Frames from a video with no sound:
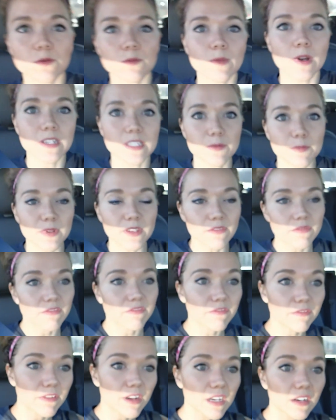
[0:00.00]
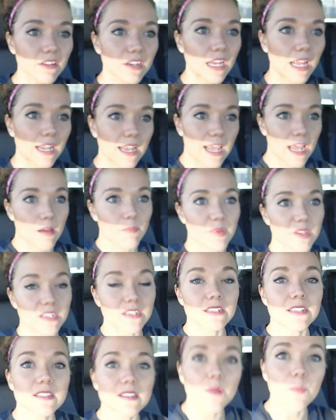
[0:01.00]
must be very unhappy
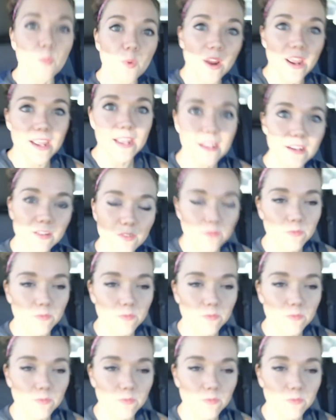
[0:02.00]
in some way.